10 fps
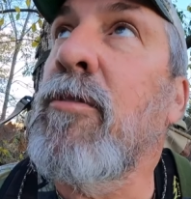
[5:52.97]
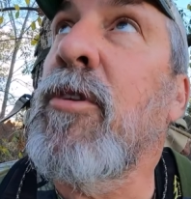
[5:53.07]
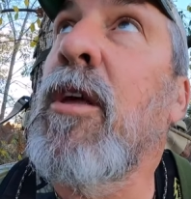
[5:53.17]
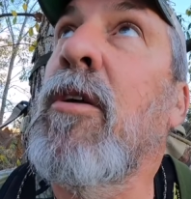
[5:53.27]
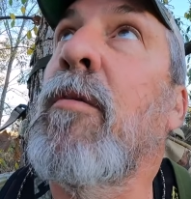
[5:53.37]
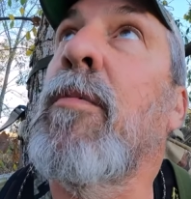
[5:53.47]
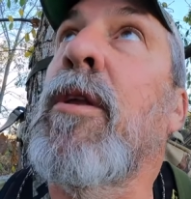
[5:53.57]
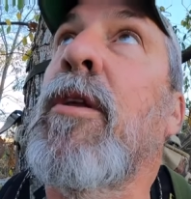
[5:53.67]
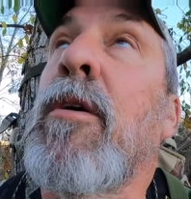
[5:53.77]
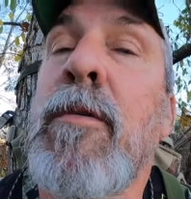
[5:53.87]
set up
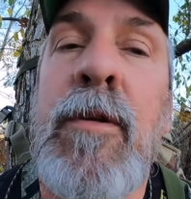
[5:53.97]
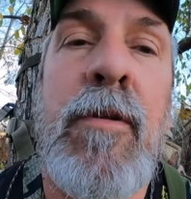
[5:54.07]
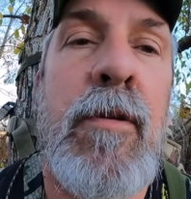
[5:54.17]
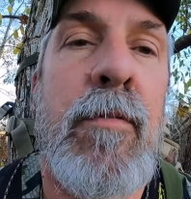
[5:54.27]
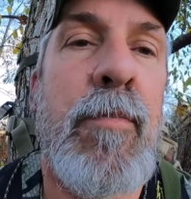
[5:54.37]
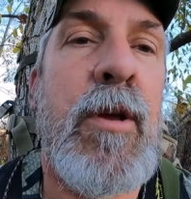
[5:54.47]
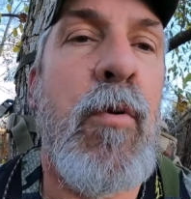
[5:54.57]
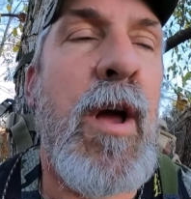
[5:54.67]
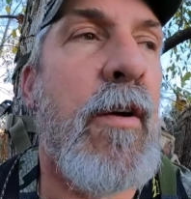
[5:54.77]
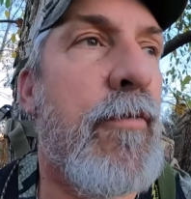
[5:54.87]
and uh, be
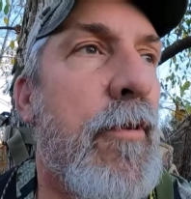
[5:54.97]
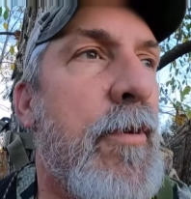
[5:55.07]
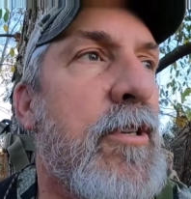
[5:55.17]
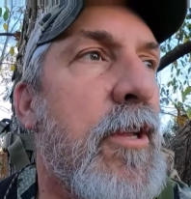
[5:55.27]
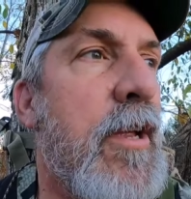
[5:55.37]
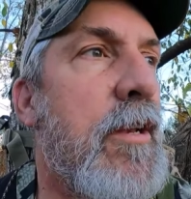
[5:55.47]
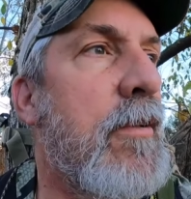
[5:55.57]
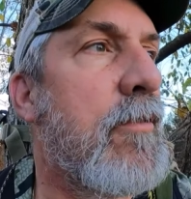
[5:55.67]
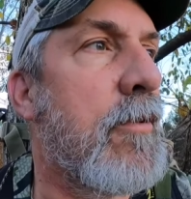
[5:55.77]
quiet for the rest of the evening.